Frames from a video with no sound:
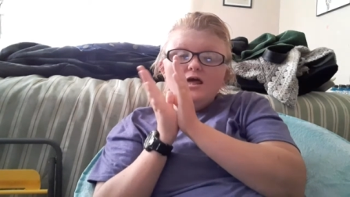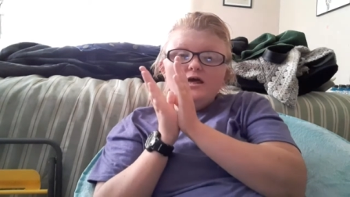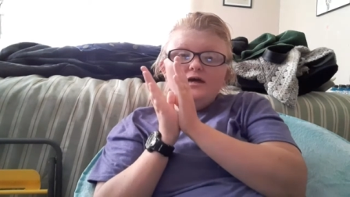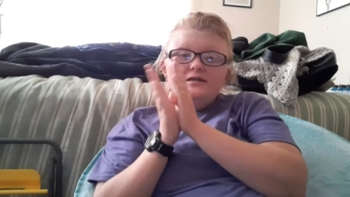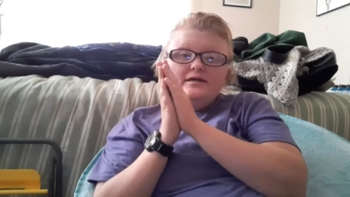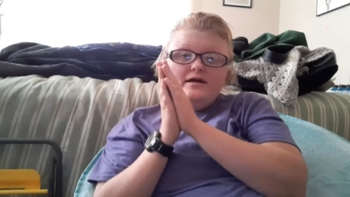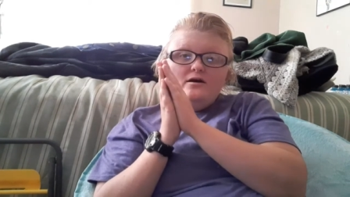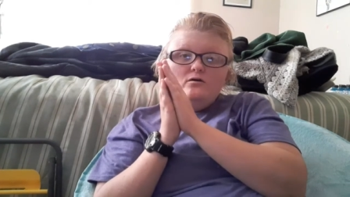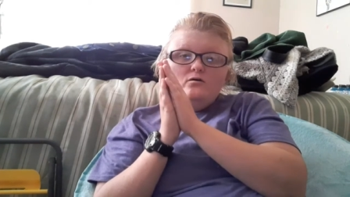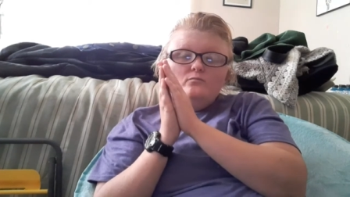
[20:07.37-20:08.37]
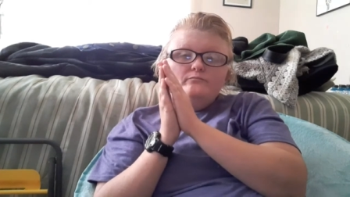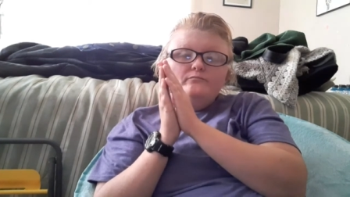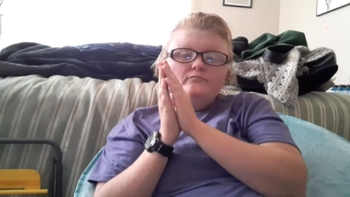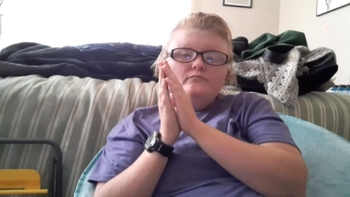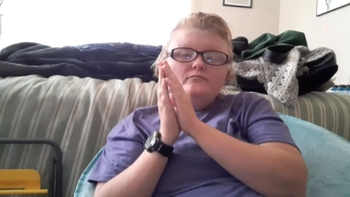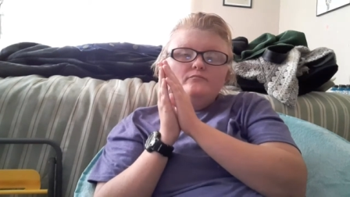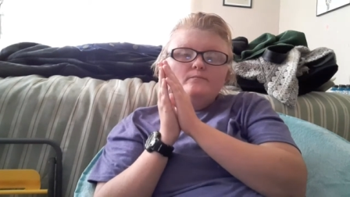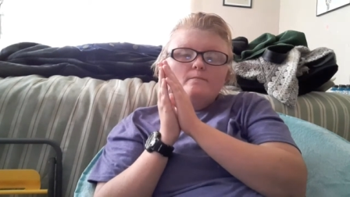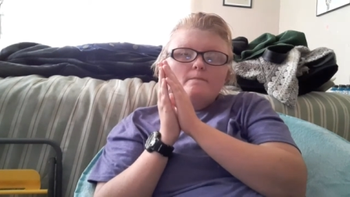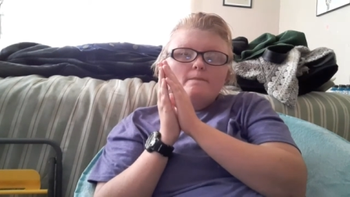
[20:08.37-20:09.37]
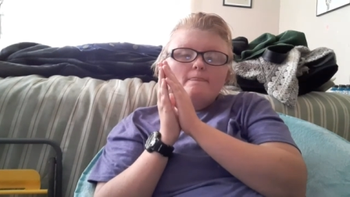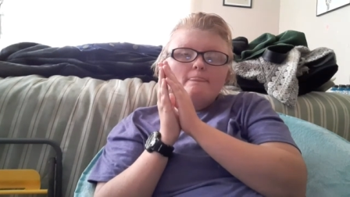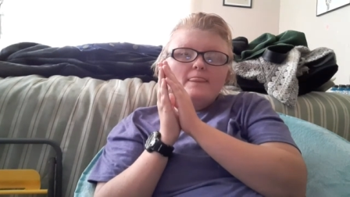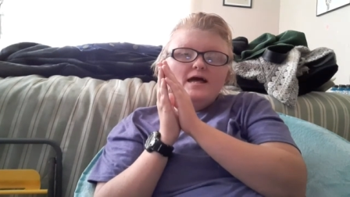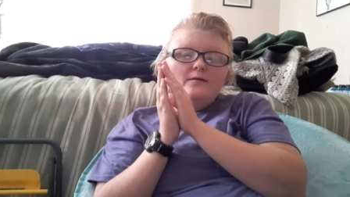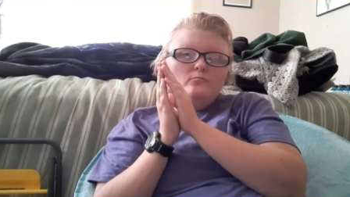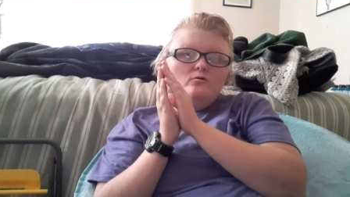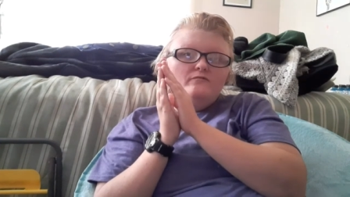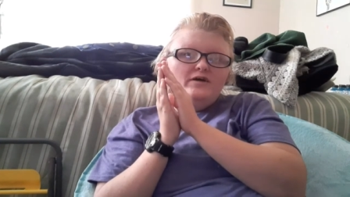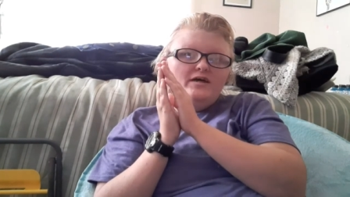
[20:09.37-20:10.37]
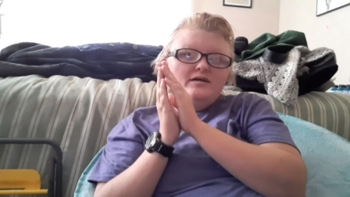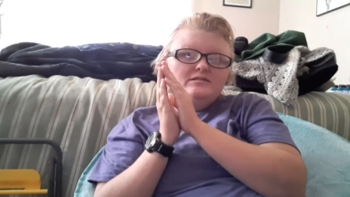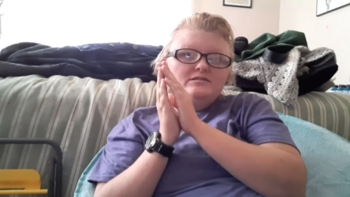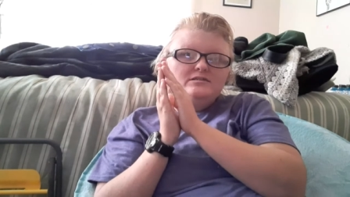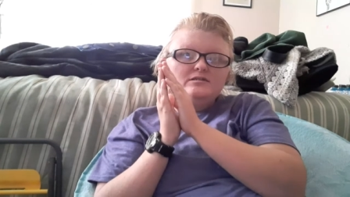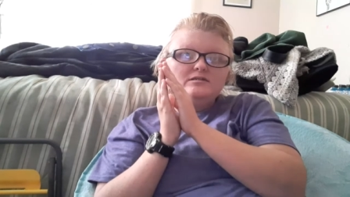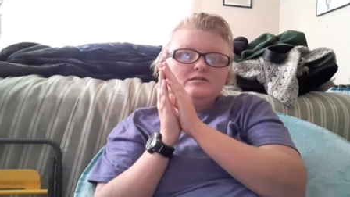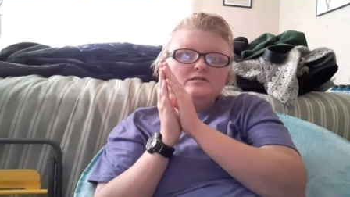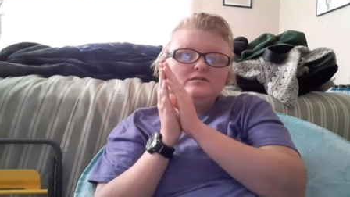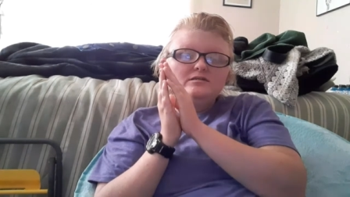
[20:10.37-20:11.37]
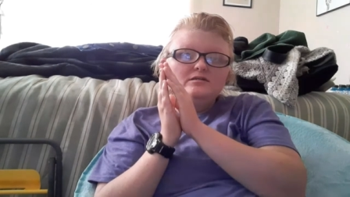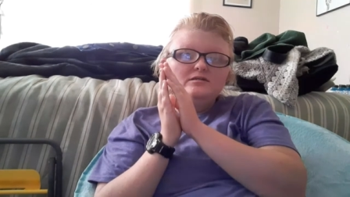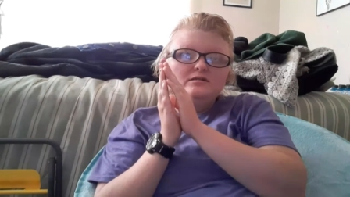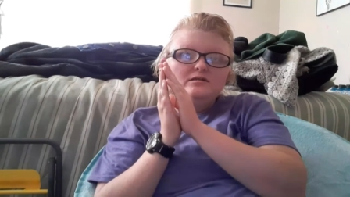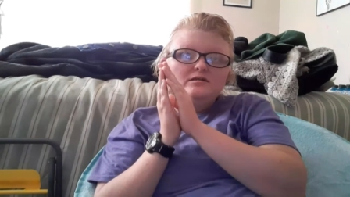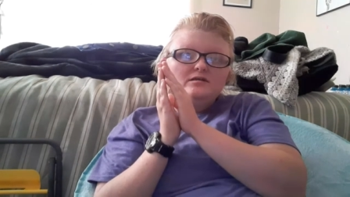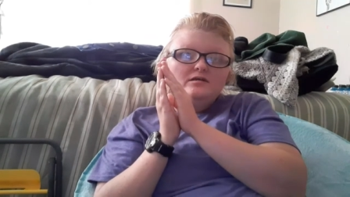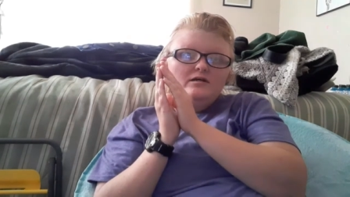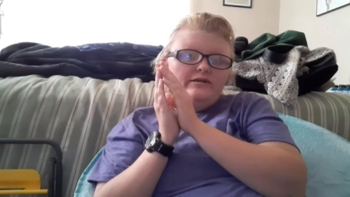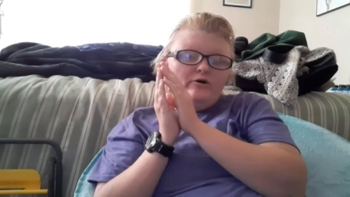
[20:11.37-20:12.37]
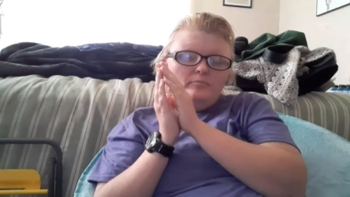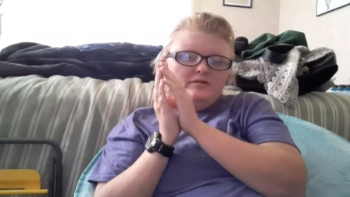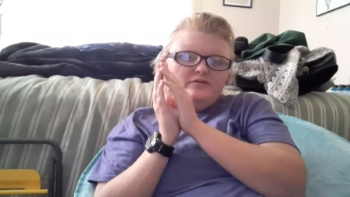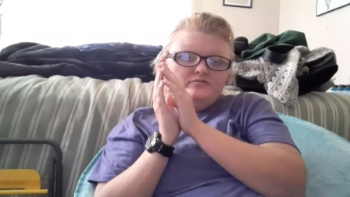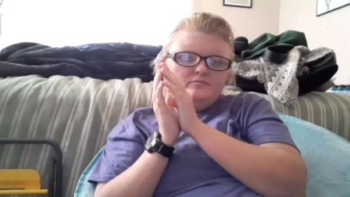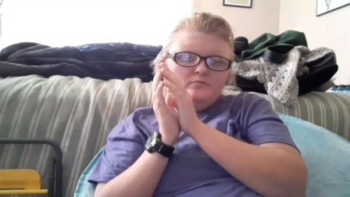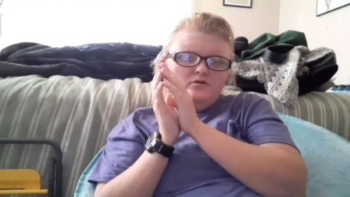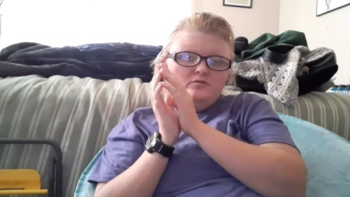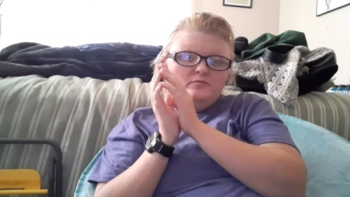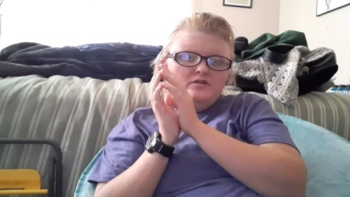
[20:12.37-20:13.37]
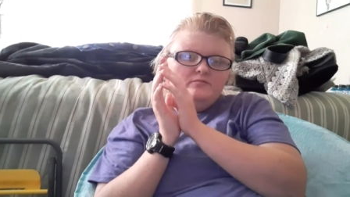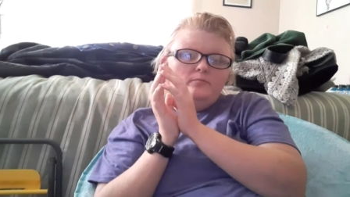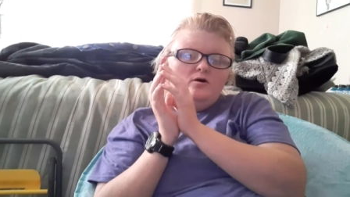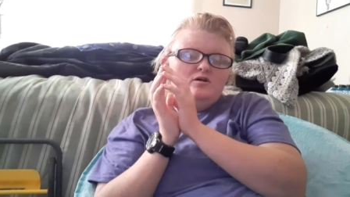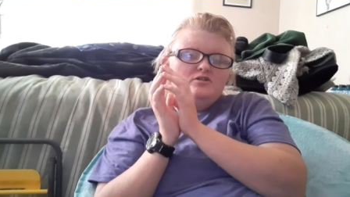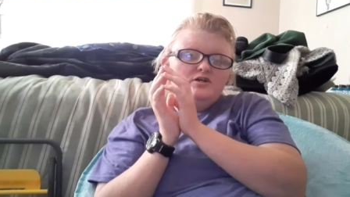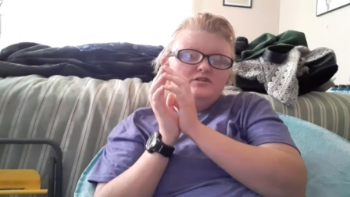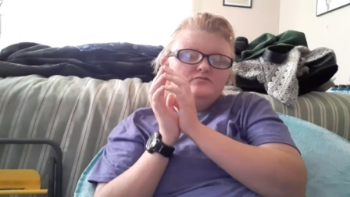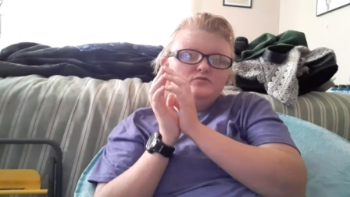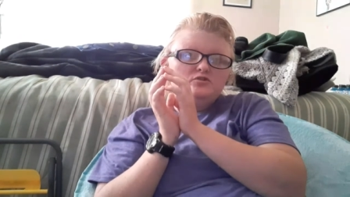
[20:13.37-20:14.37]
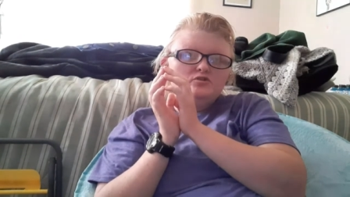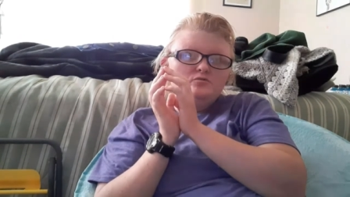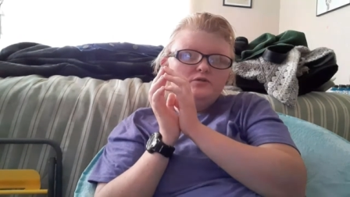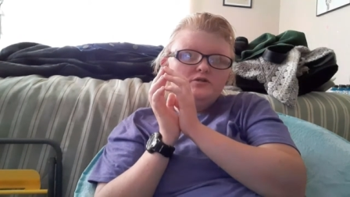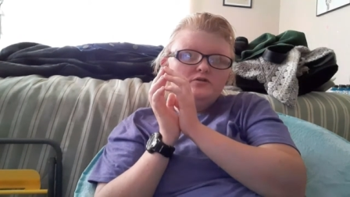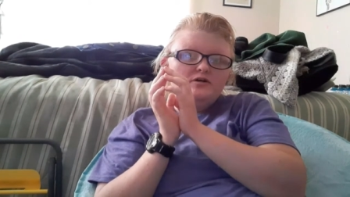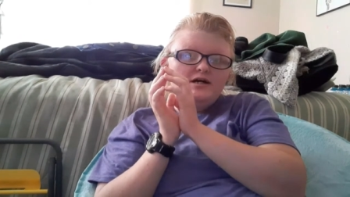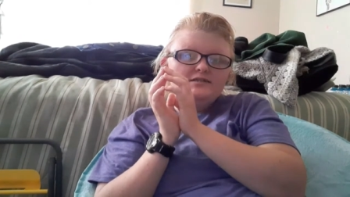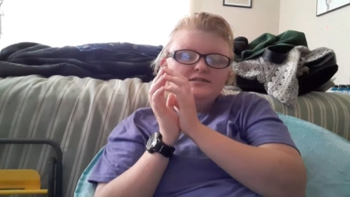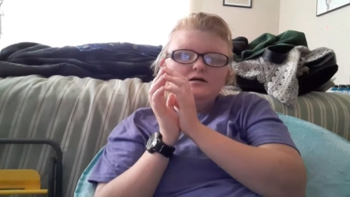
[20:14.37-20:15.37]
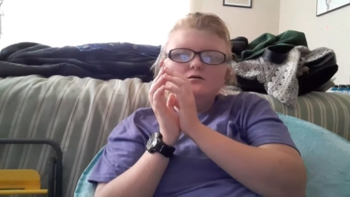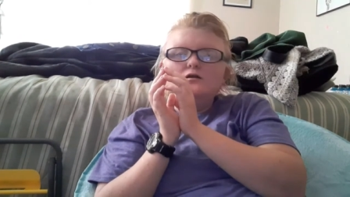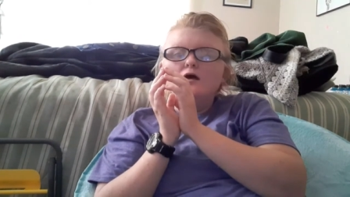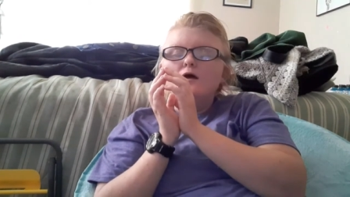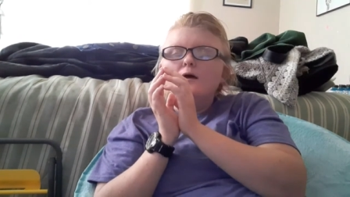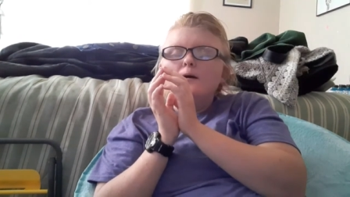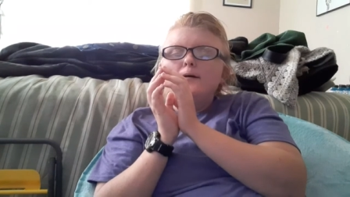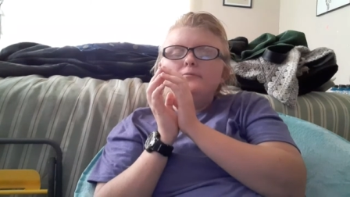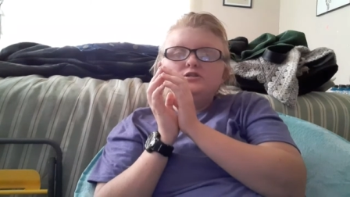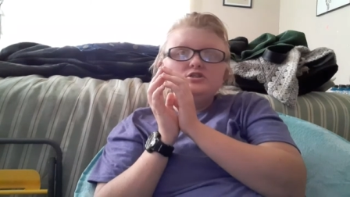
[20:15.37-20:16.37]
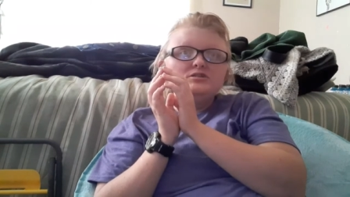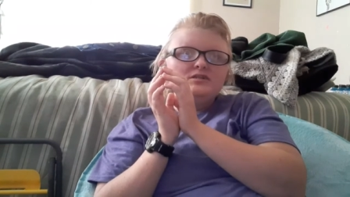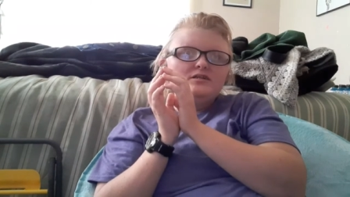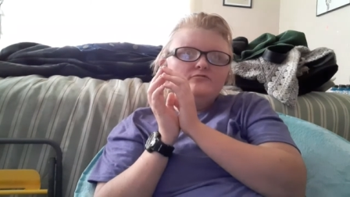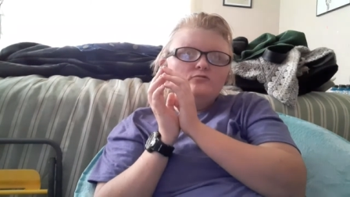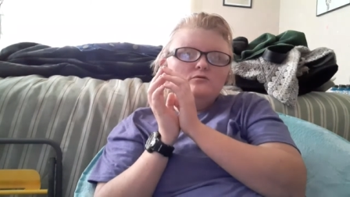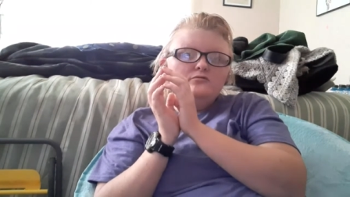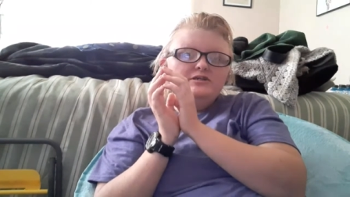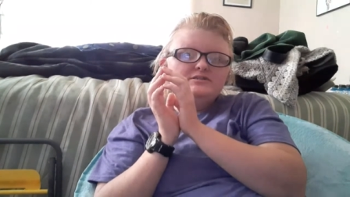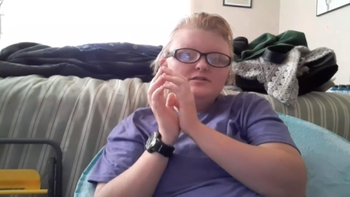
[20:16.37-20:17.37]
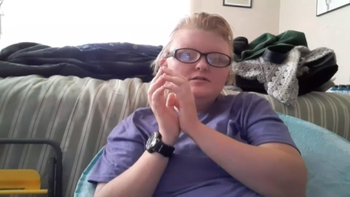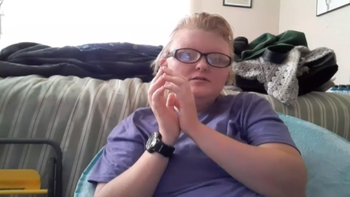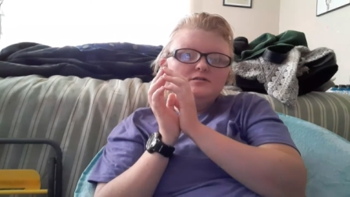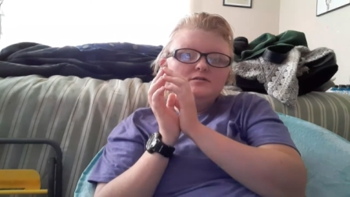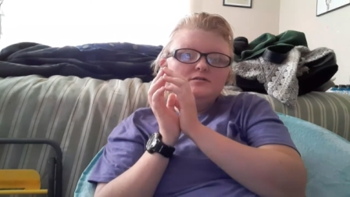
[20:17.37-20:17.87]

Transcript: And now Admiral Vance now believes in Burnham. He apologized for chewing her ass out, but she did it for a reason.